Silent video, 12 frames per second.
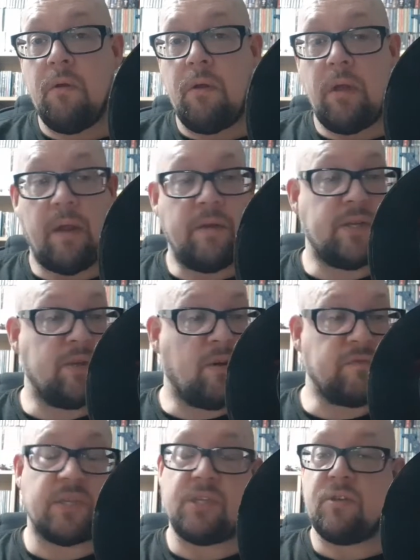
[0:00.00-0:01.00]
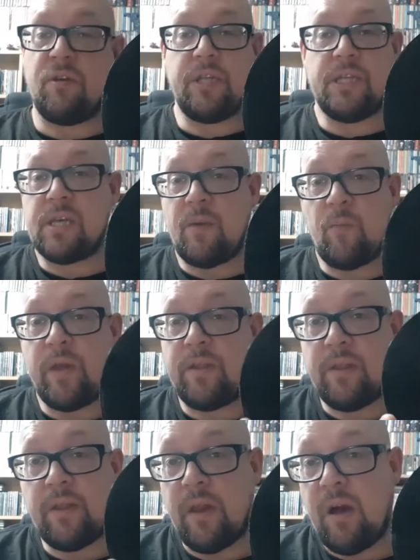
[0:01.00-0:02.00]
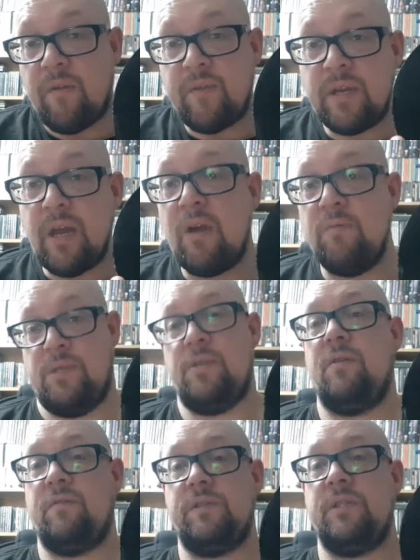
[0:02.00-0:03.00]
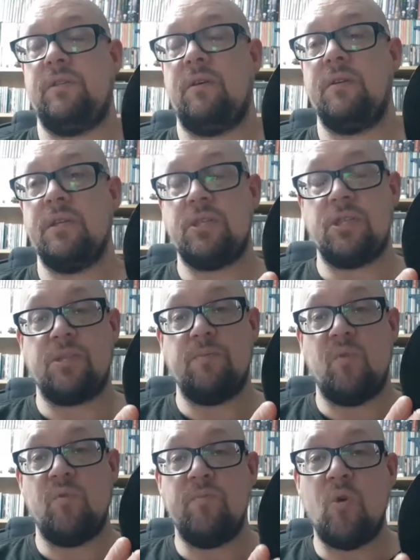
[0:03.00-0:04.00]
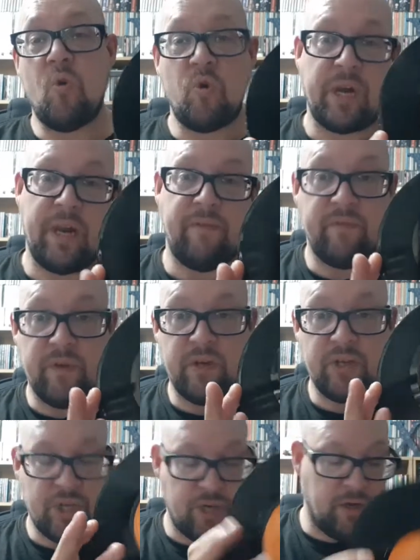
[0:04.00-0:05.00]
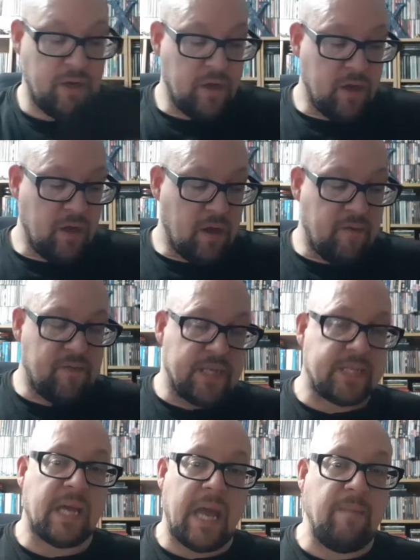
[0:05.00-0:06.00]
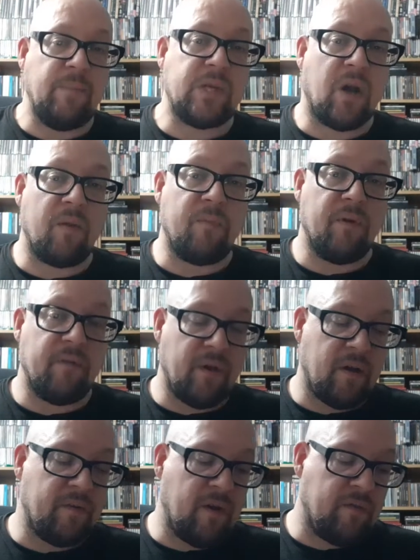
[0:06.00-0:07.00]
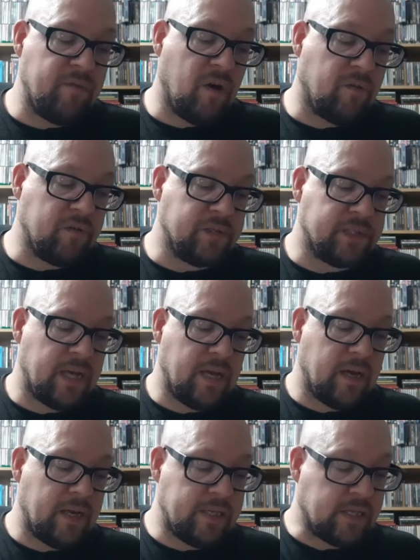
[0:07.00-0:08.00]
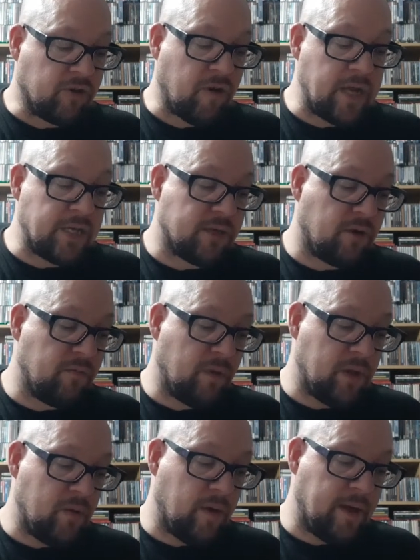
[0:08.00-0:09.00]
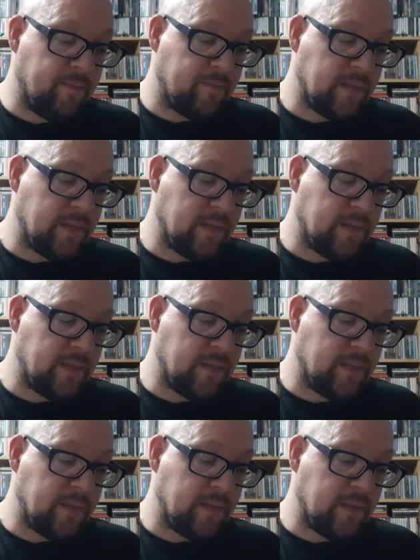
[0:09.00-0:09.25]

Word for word: Yeah, it's a novelty song in the same way that The Laughing Gnome is a novelty song. It's just a more maudlin version of the same type of, of, of novelty. Uh, it's a great song, by the way.